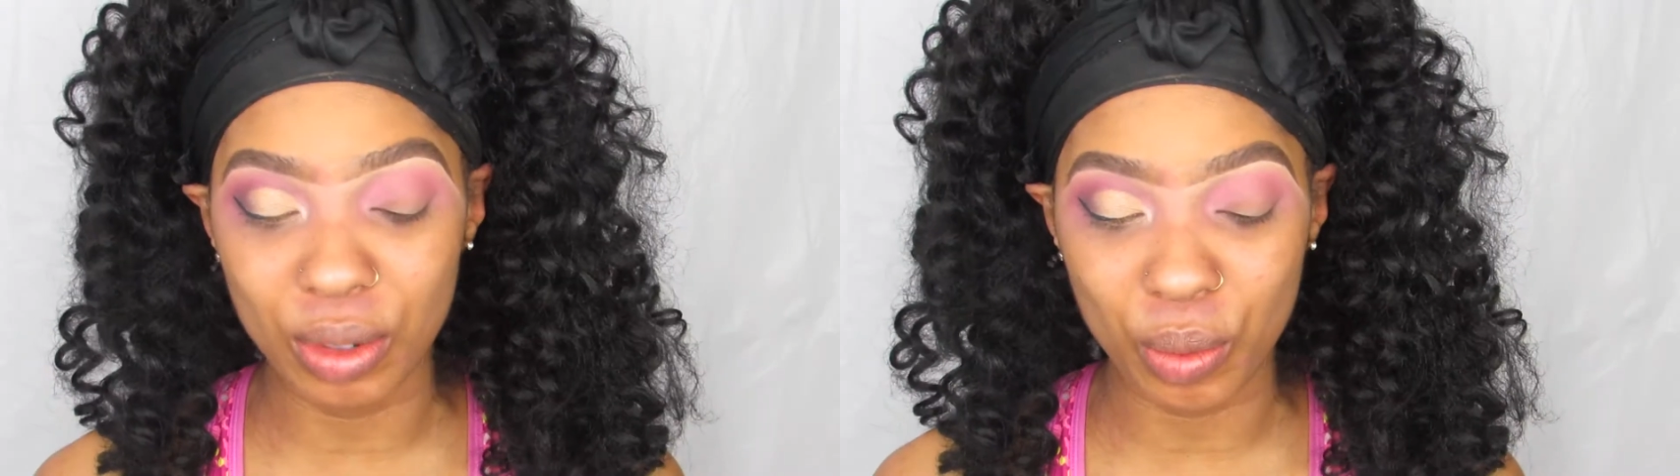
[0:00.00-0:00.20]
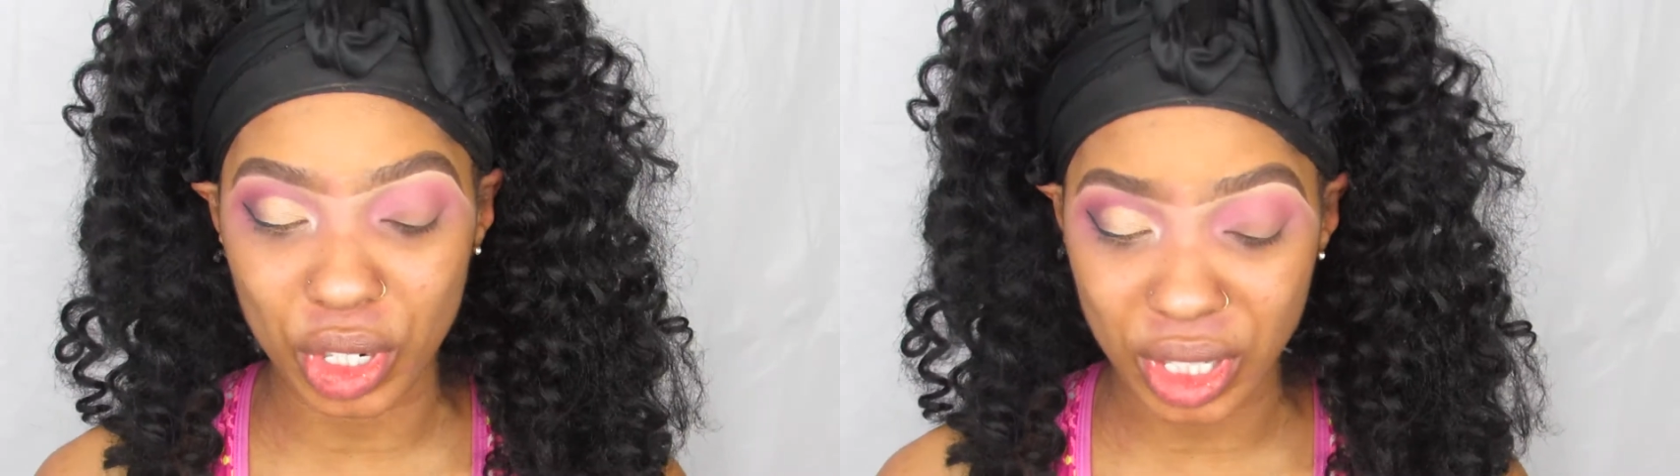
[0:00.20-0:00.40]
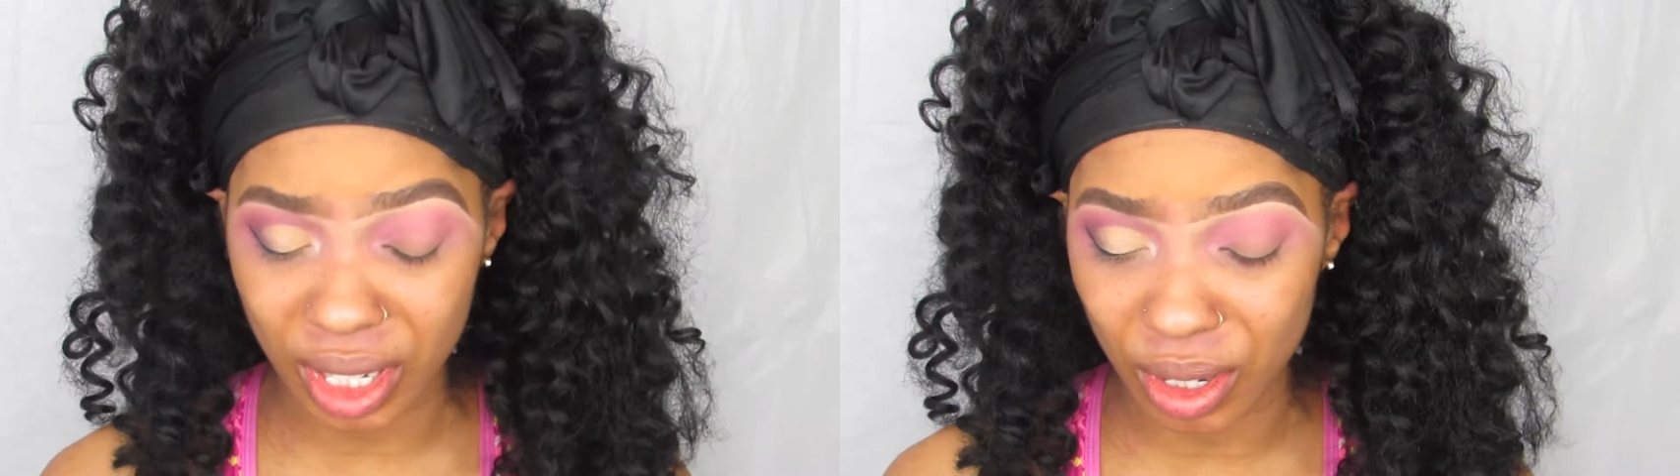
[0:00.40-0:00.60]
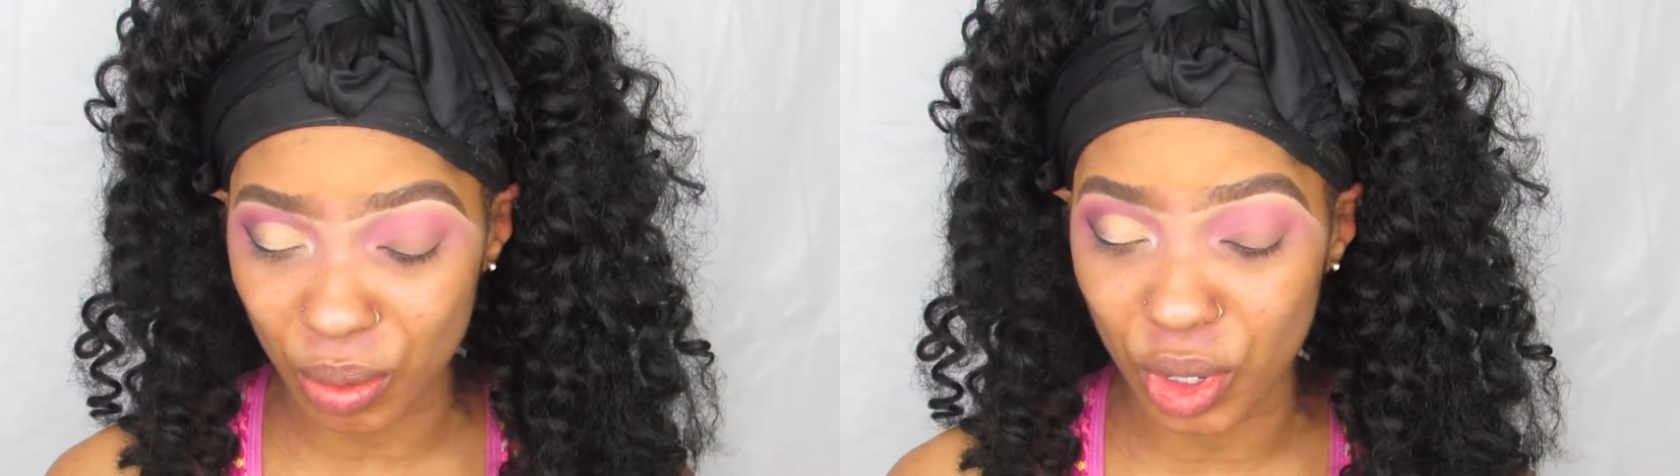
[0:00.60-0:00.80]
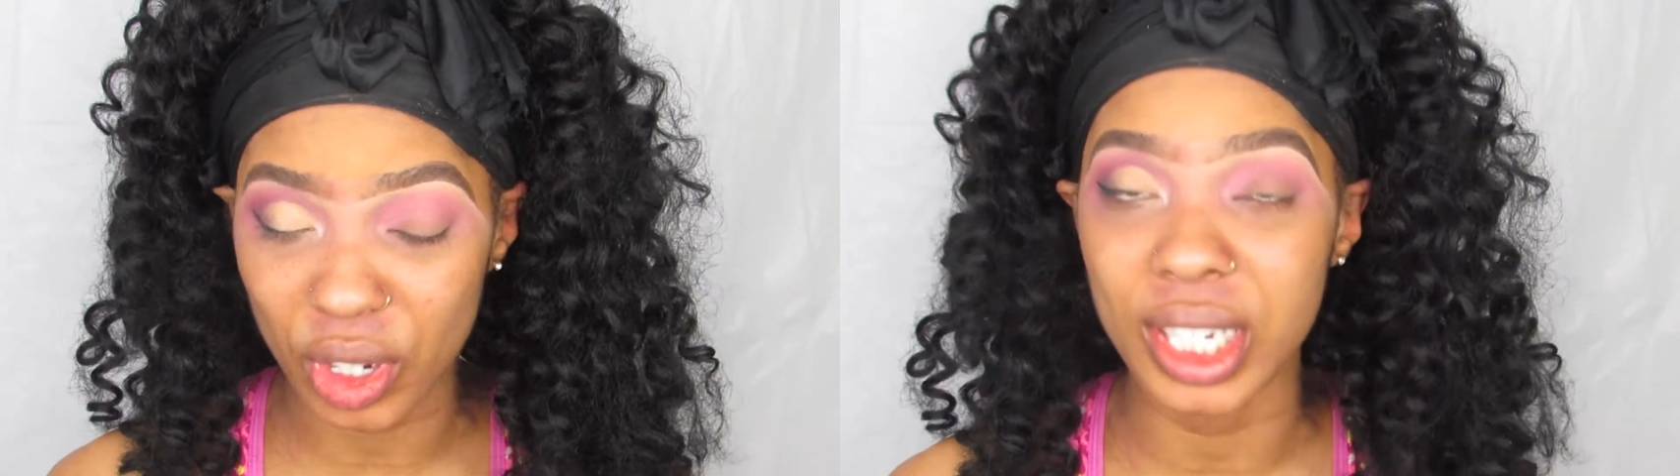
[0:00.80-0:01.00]
the worst thing in the
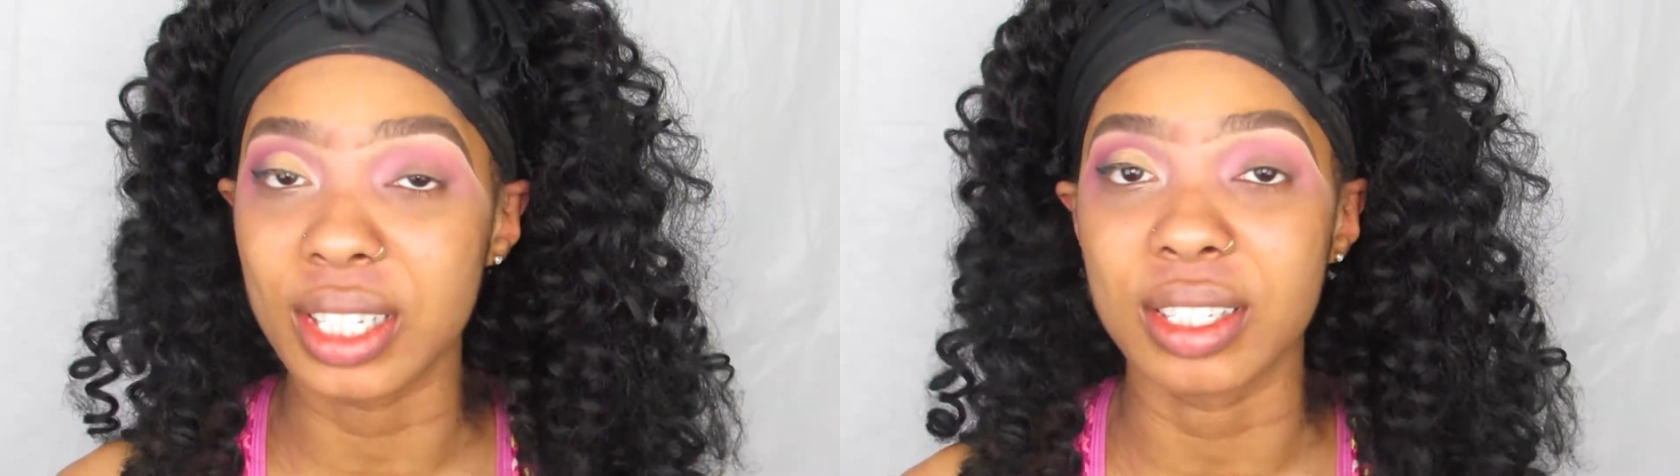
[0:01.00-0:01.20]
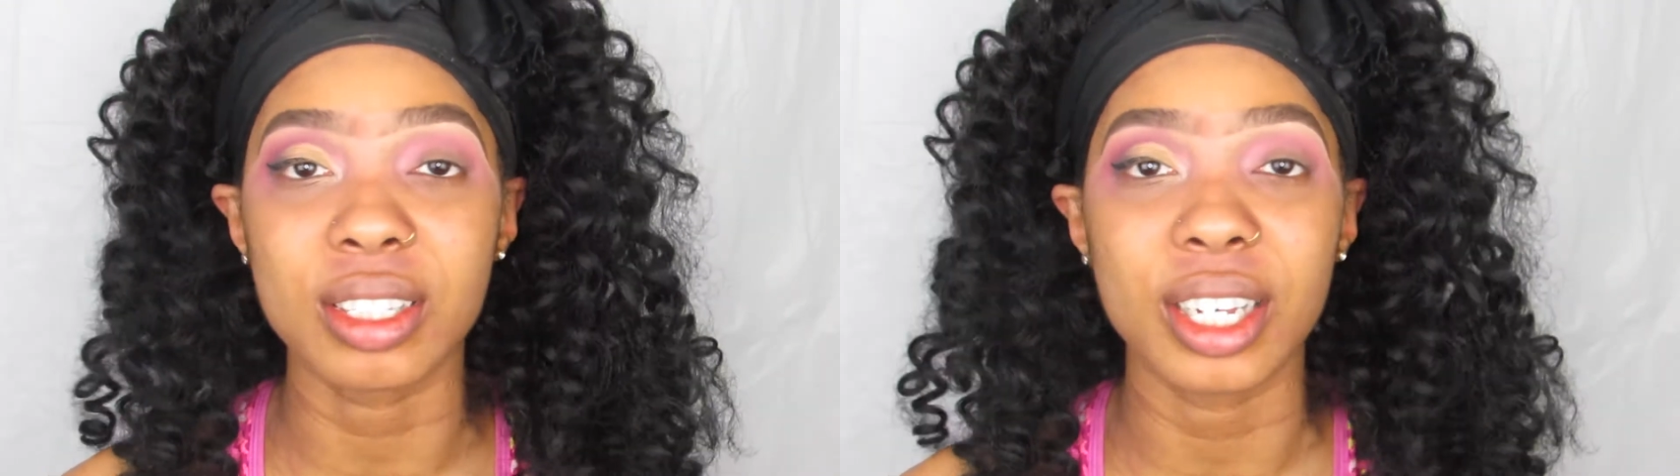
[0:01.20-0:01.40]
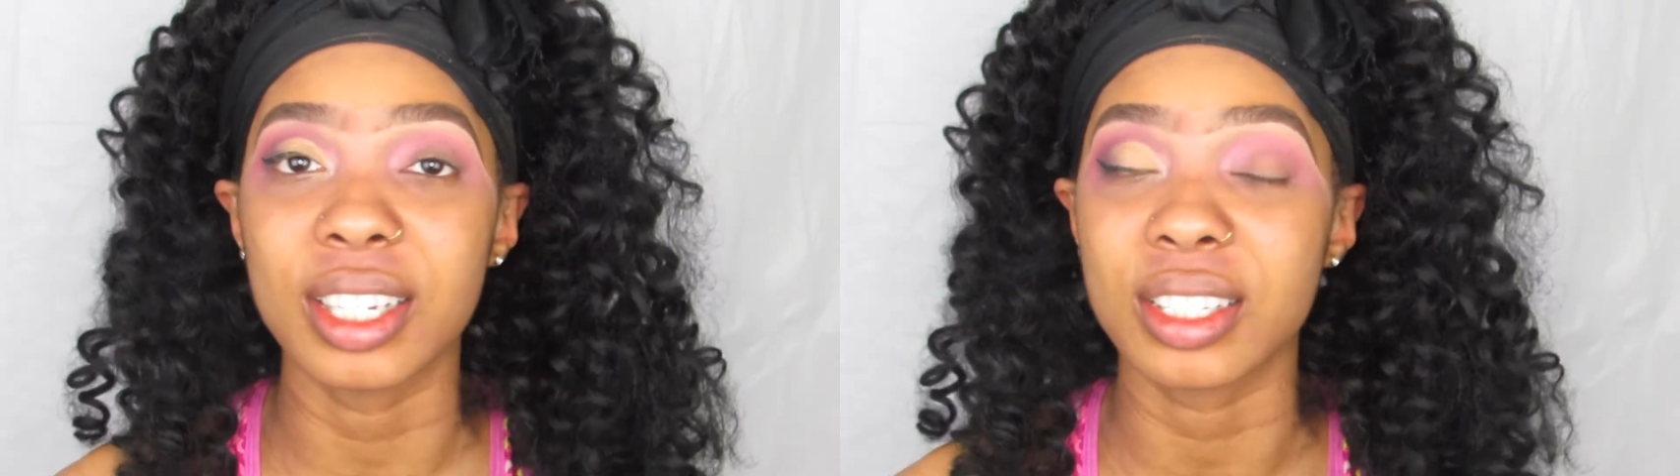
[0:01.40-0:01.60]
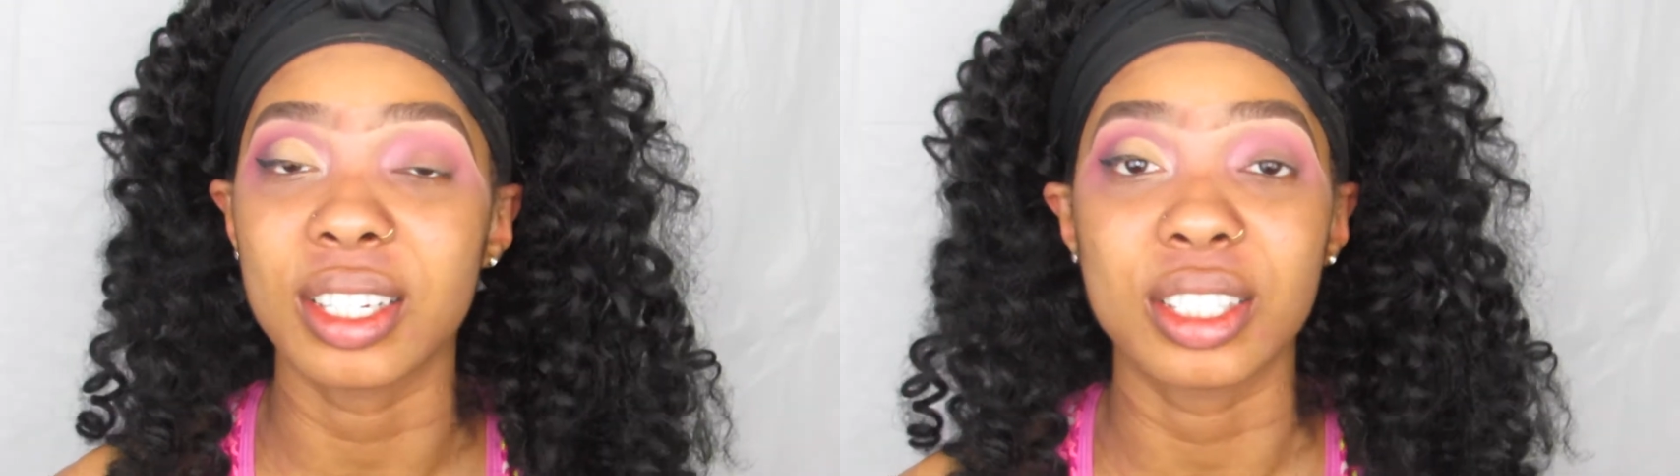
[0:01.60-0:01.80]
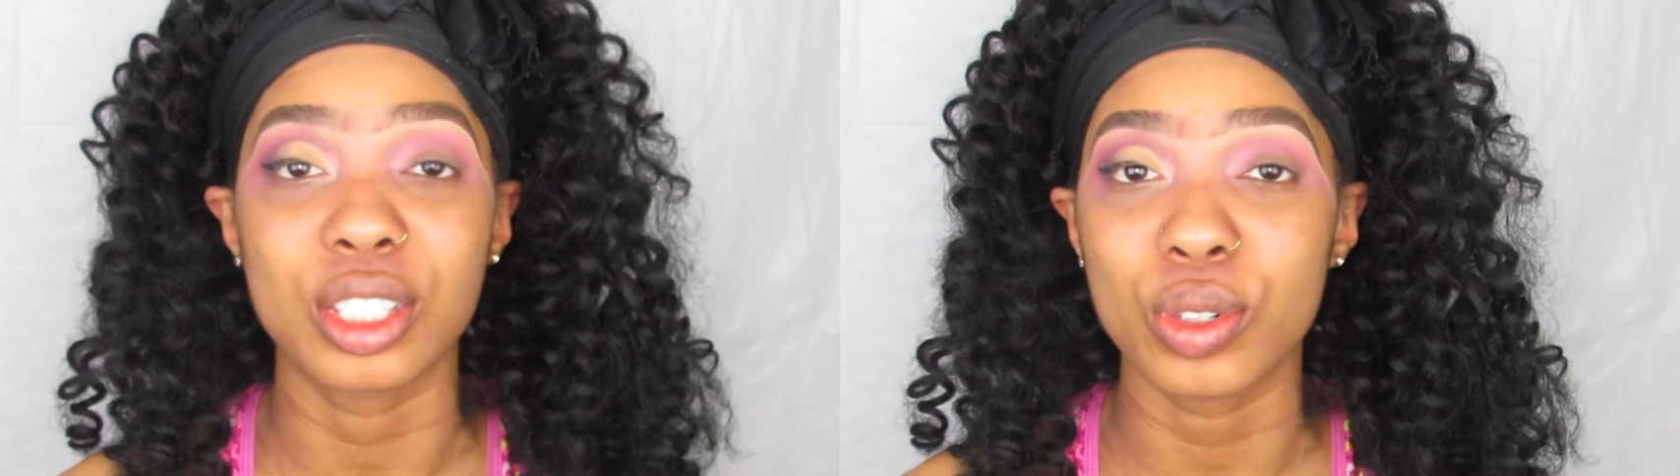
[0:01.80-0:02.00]
world is
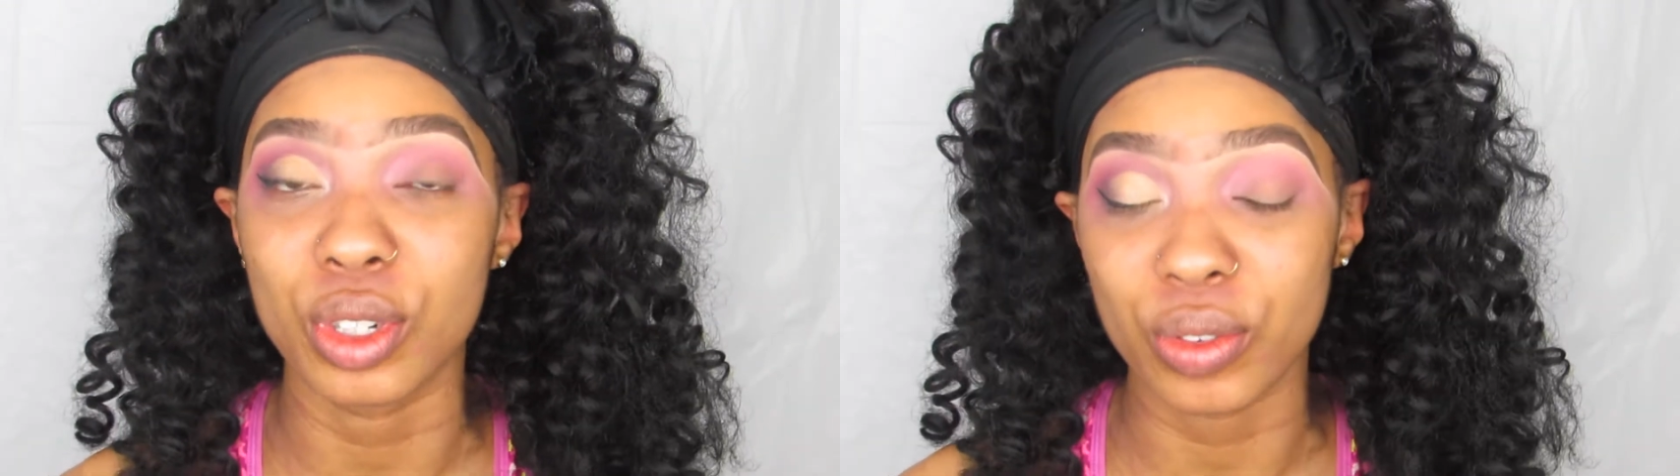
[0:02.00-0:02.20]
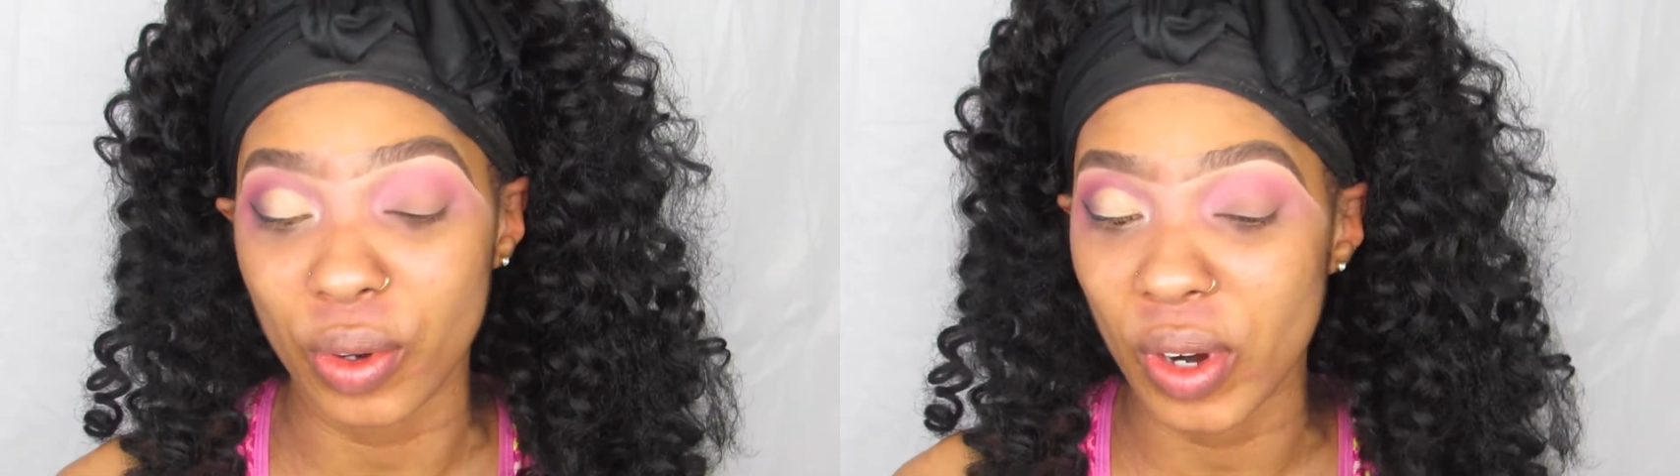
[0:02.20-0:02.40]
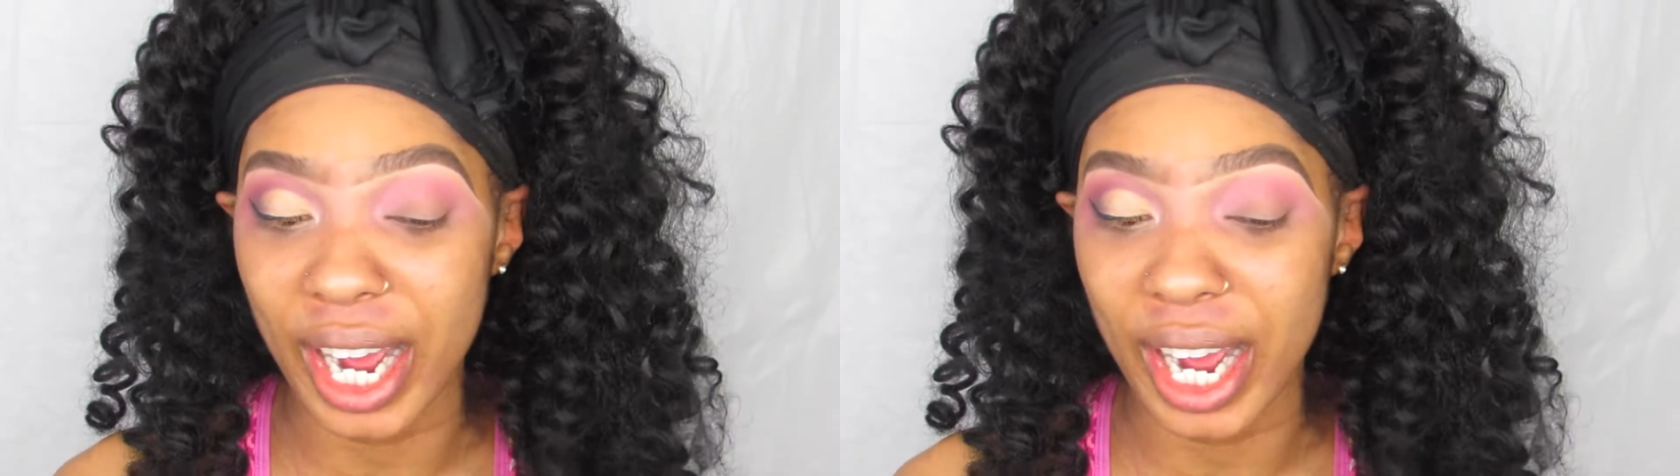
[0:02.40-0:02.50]
a sore throat.